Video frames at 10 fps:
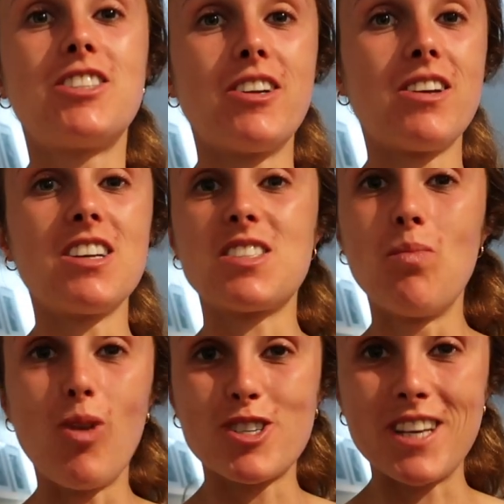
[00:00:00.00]
done like
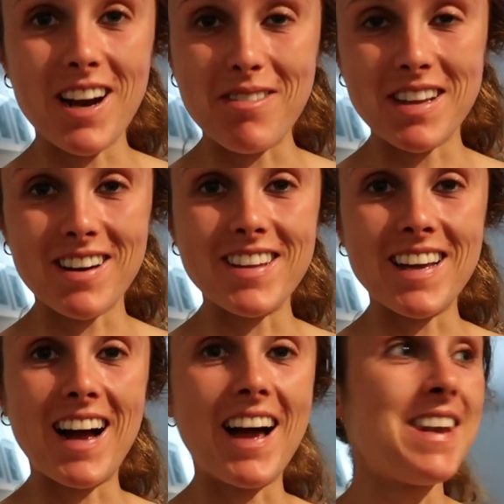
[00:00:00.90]
some washing, everything like
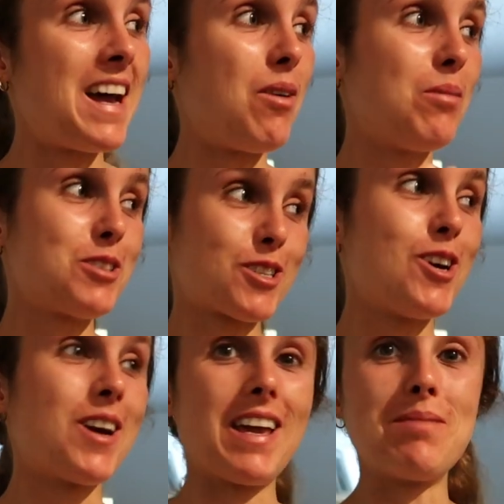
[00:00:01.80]
that, and now I'm just
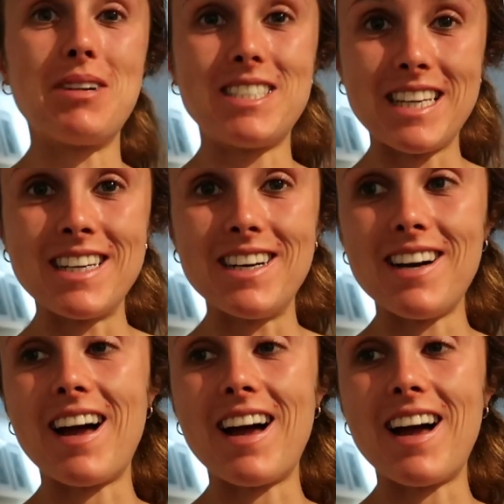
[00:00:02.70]
cooking my dinner,